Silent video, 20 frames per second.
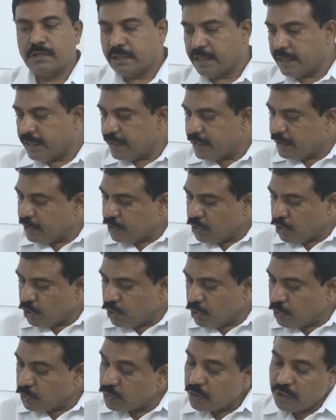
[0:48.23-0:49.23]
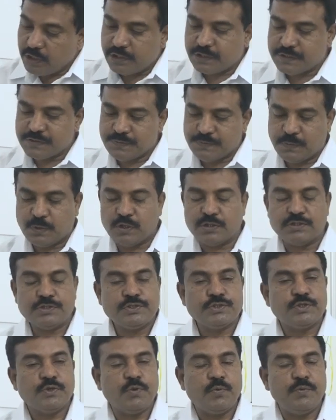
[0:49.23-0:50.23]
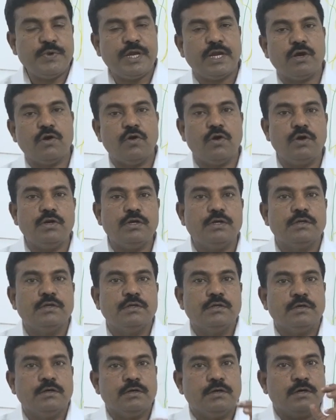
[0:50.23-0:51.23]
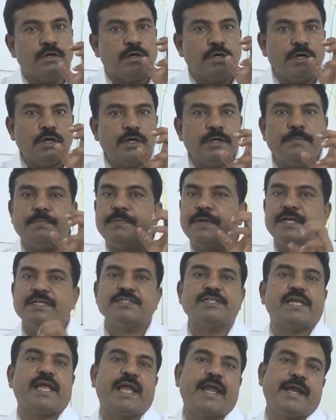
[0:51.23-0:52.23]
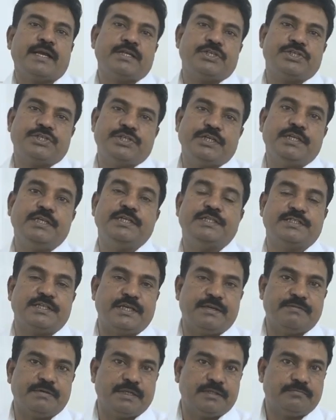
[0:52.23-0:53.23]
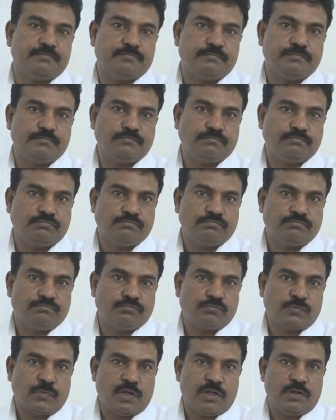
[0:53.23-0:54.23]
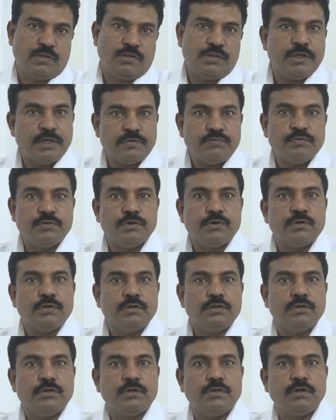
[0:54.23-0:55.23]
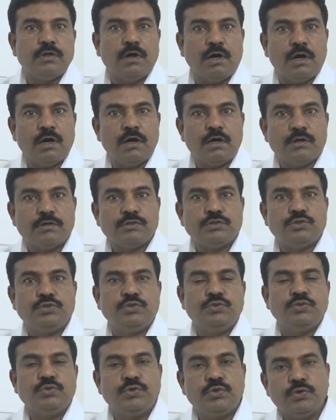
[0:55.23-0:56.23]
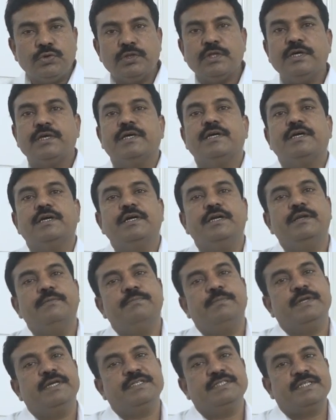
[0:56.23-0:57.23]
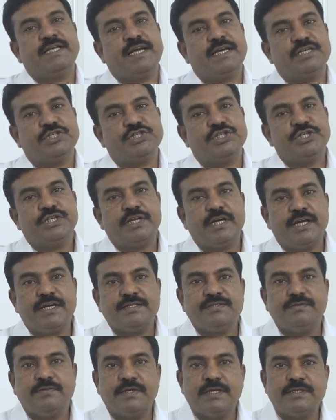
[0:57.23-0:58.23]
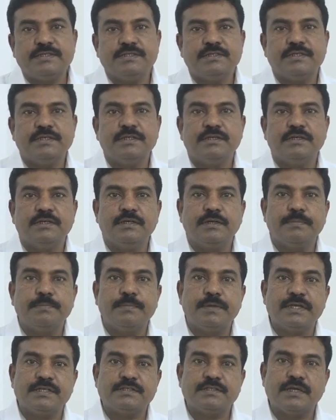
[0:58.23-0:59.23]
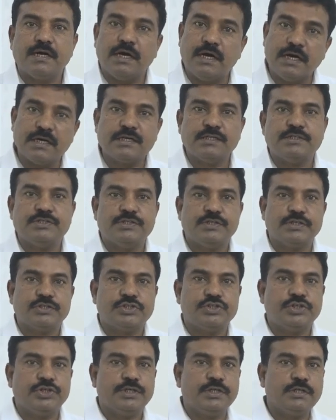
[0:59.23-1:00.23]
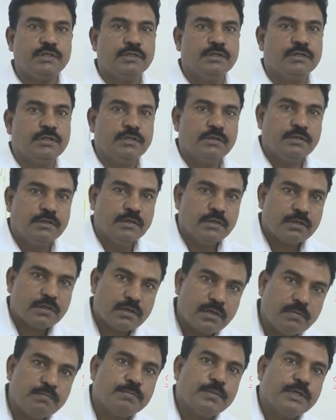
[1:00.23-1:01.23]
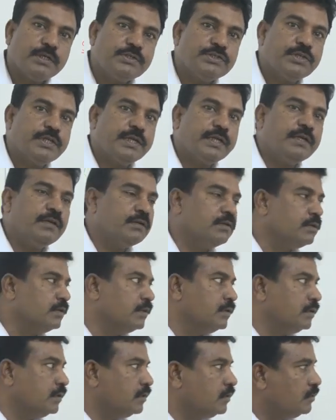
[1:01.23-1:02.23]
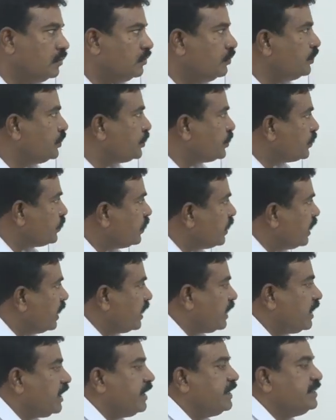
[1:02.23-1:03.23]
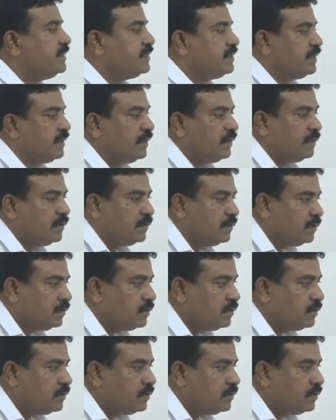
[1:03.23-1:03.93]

a neural response we called reflex action is given. Therefore, to know the reflex action as well as reflex arc structure, compulsory we should analyze the